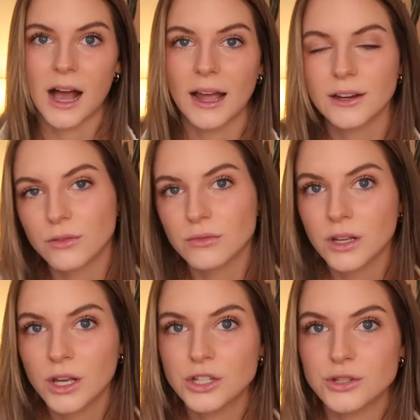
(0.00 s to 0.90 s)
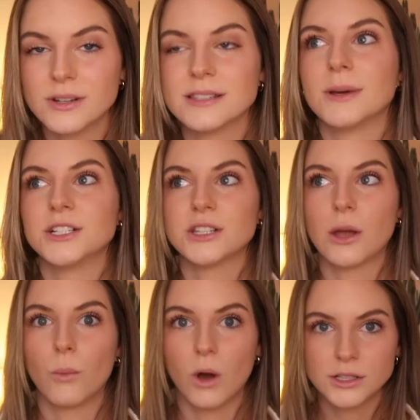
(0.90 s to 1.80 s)
I don't do it as much as I
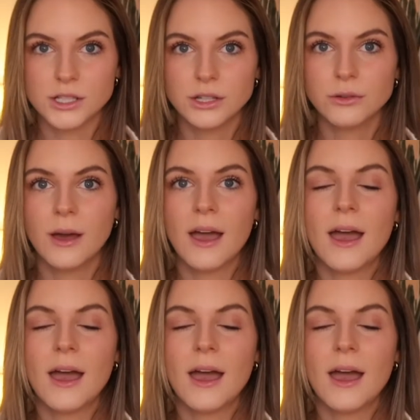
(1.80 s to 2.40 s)
want to do.